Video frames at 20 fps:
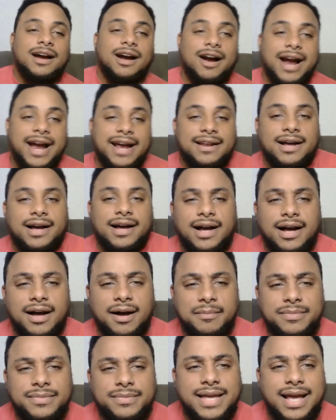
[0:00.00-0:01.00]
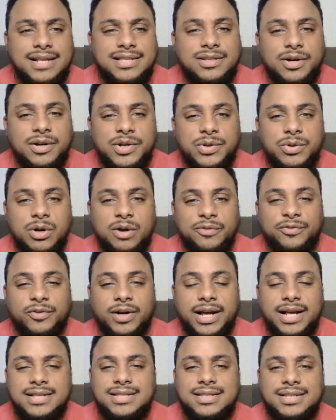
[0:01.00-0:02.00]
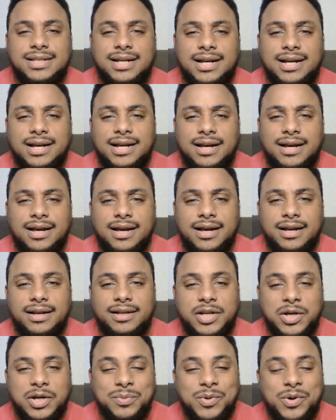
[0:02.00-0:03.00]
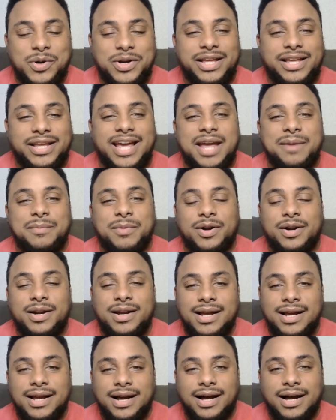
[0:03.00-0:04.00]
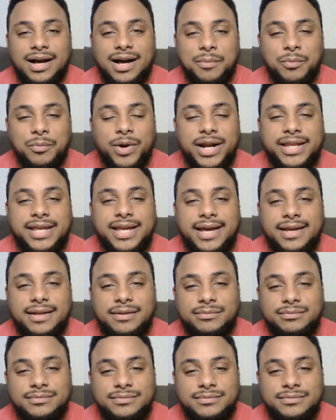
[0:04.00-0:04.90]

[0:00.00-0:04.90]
All right, that's gonna do it for us. Good morning, gamer. I'm Red K.